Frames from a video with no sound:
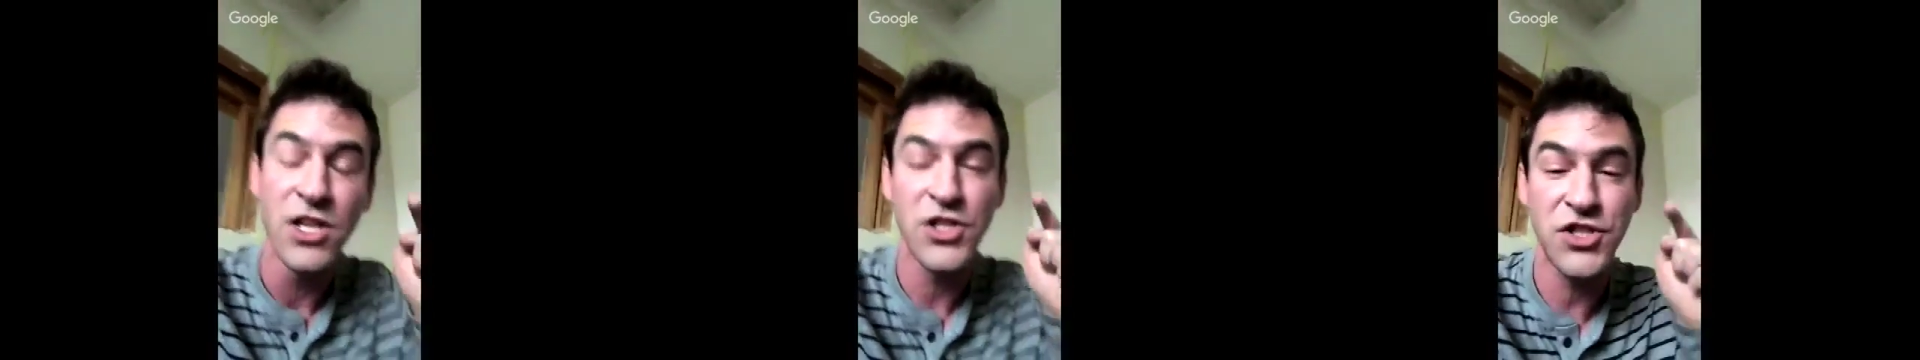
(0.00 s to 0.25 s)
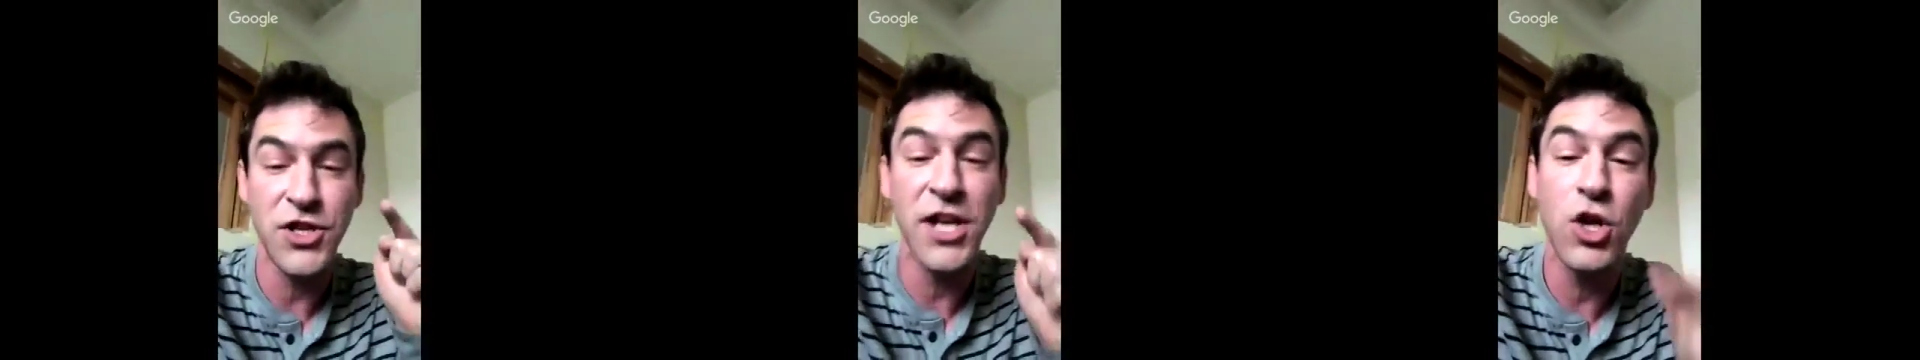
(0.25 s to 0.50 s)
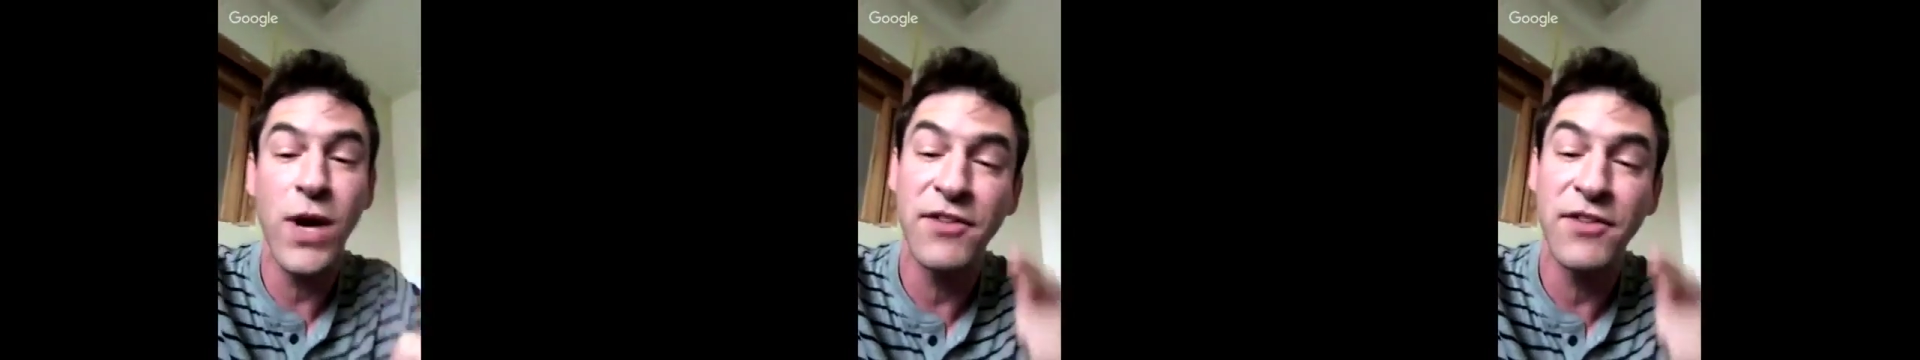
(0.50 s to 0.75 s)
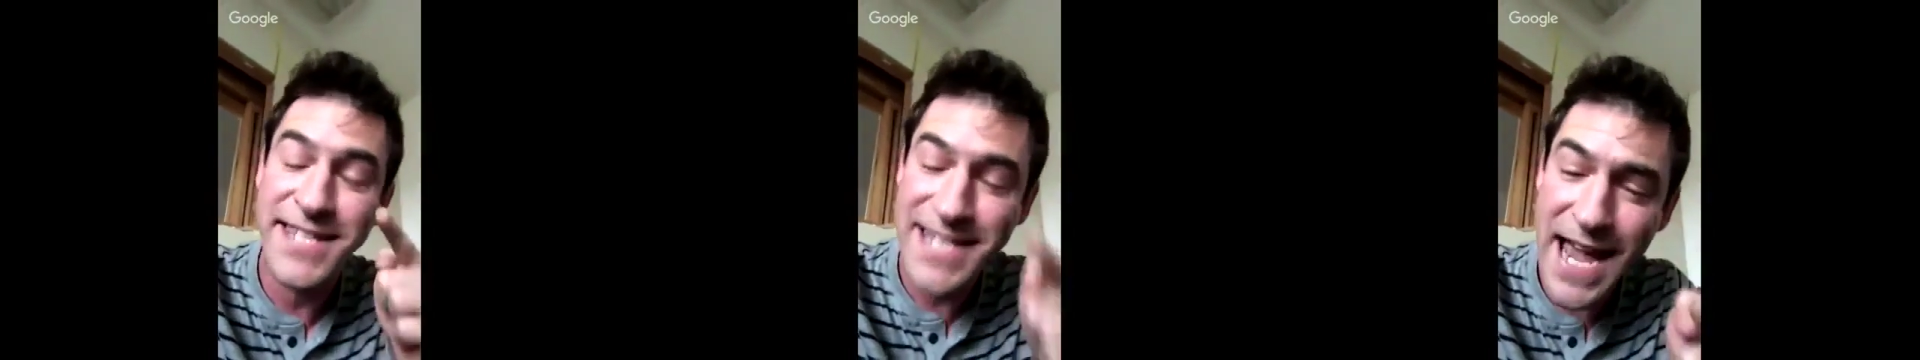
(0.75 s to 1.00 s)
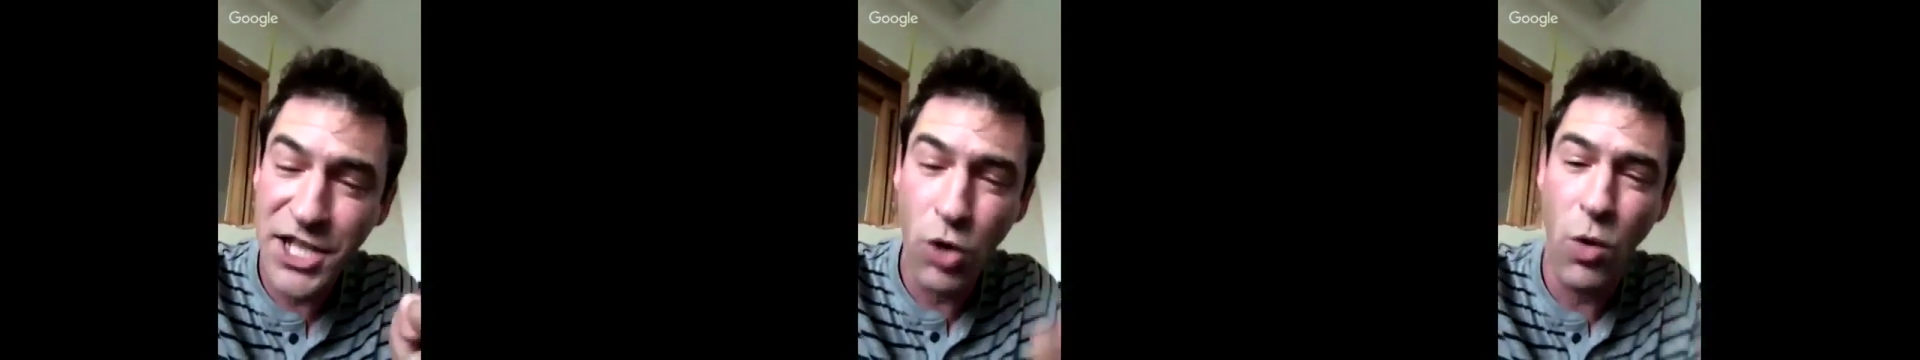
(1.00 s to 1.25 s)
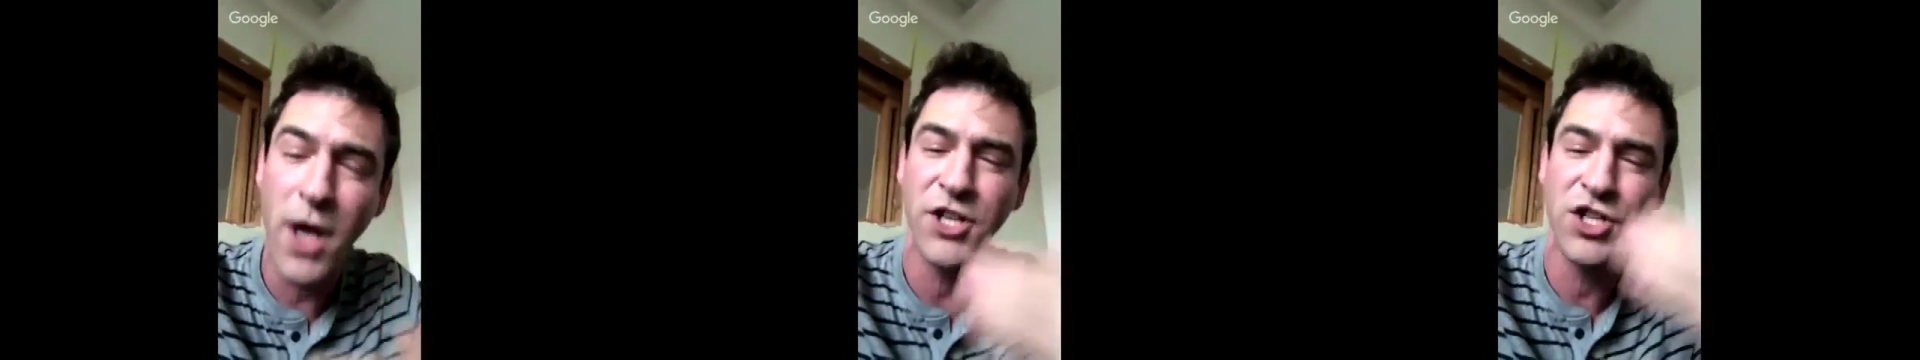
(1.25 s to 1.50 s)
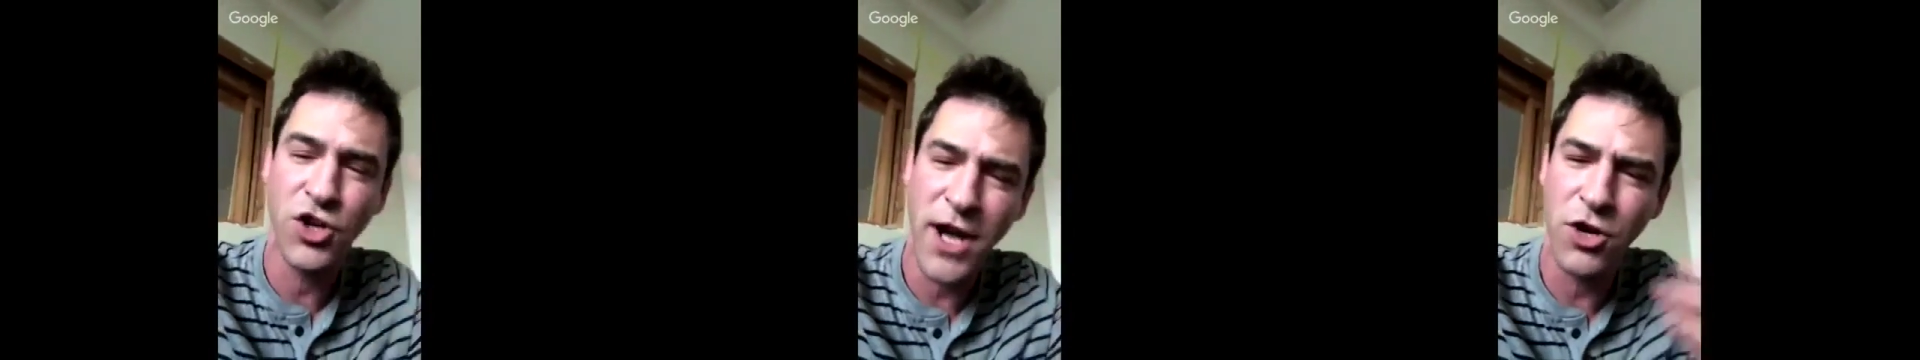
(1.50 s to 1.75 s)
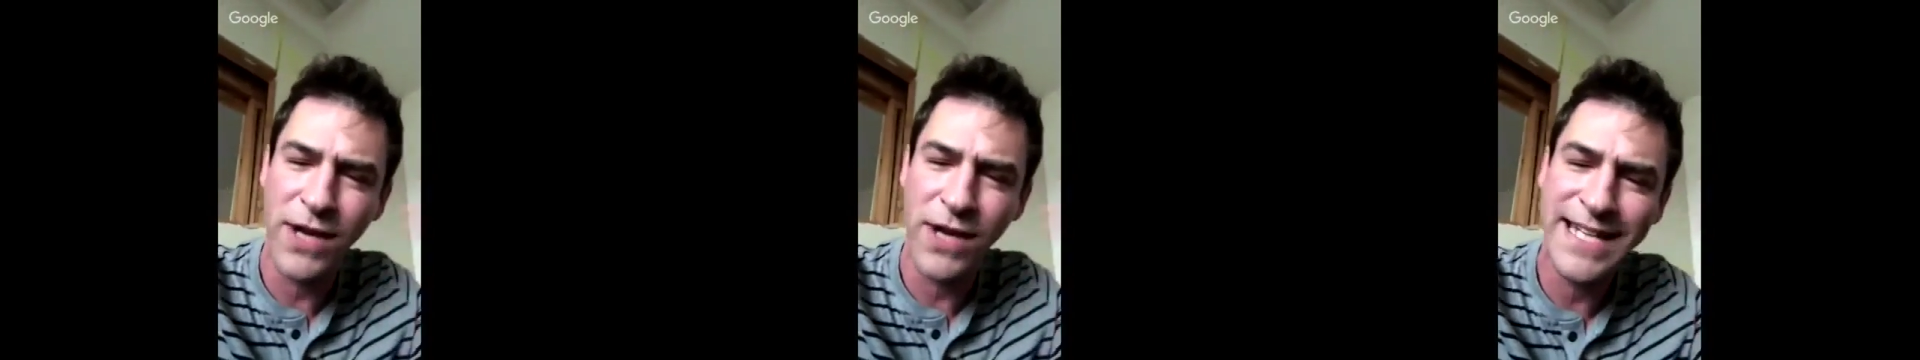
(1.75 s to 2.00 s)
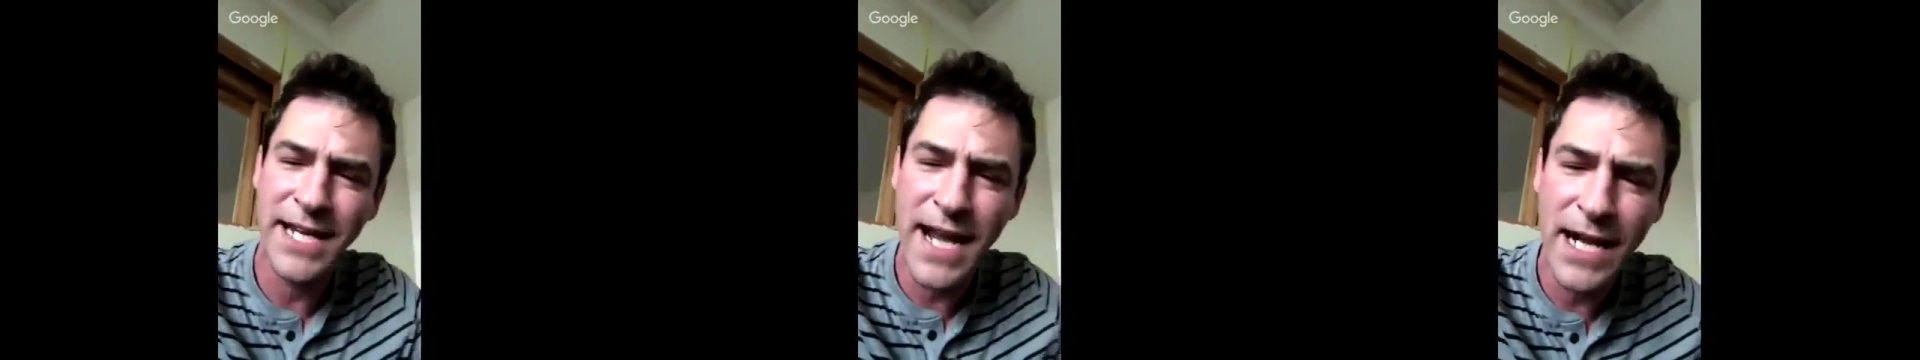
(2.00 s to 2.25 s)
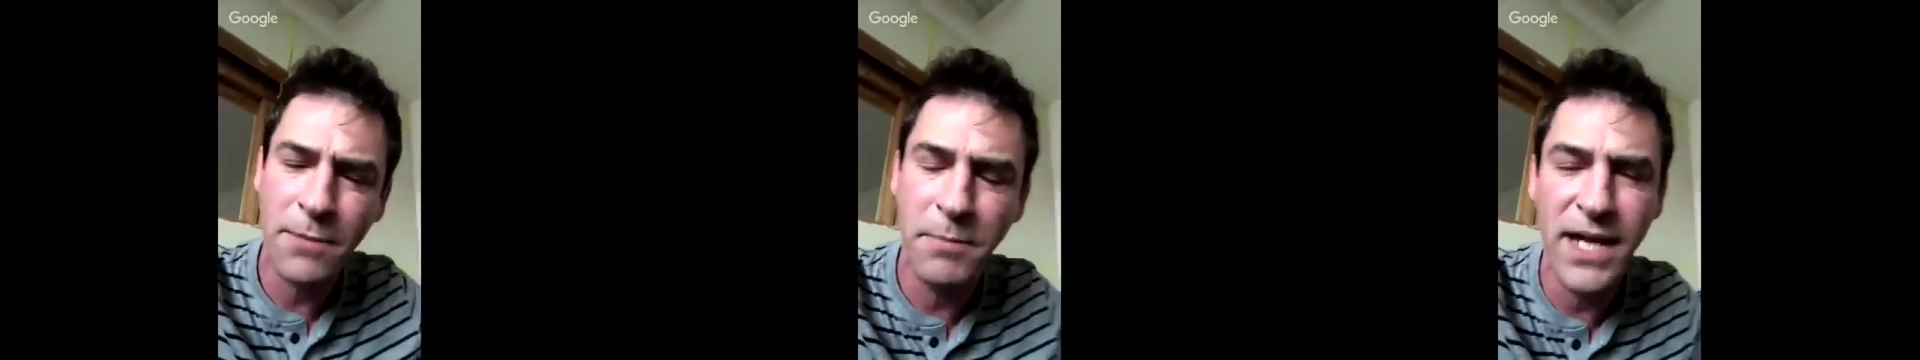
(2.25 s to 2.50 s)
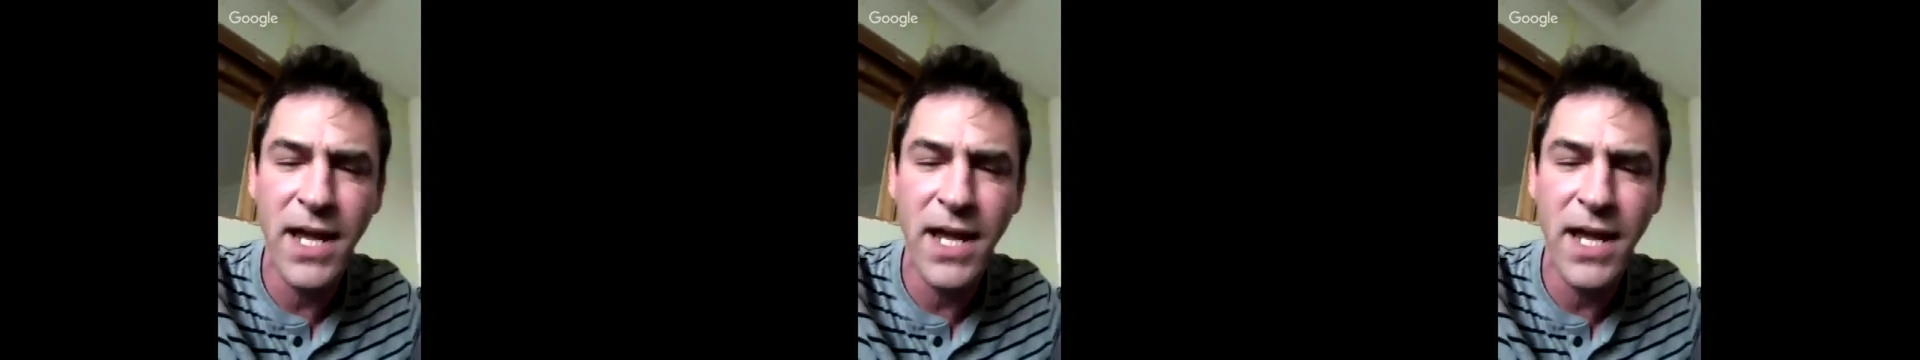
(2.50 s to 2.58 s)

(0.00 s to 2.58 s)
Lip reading: and you even said you want to try to reconnect me